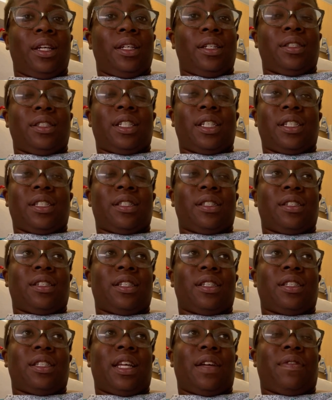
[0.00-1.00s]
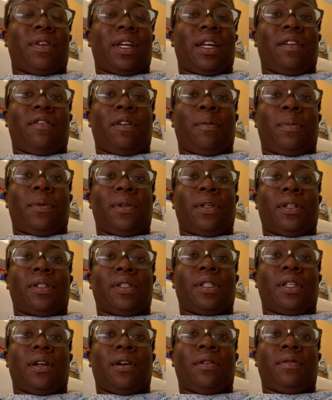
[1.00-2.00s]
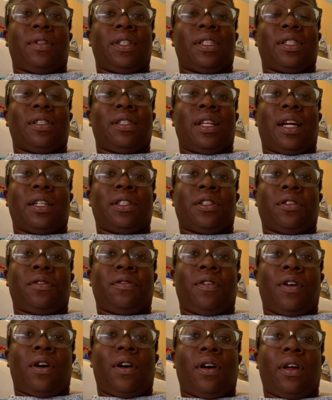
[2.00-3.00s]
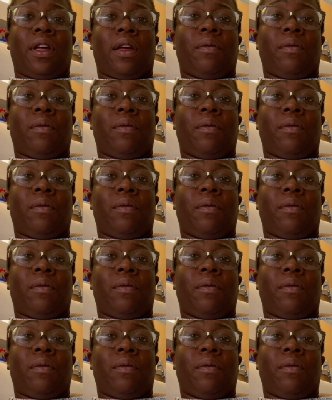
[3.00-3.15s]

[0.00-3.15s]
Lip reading: just never give up on yourself. This is not your fault.